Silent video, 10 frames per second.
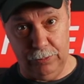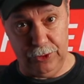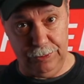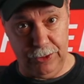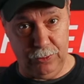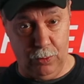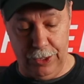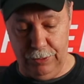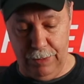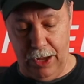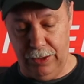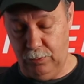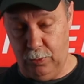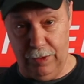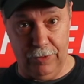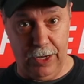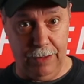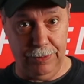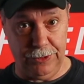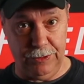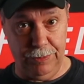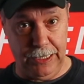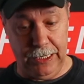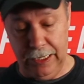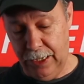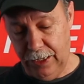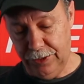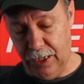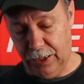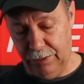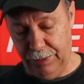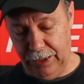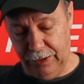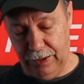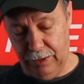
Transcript: which means where you mount it, wherever it happens to be, it's not going to be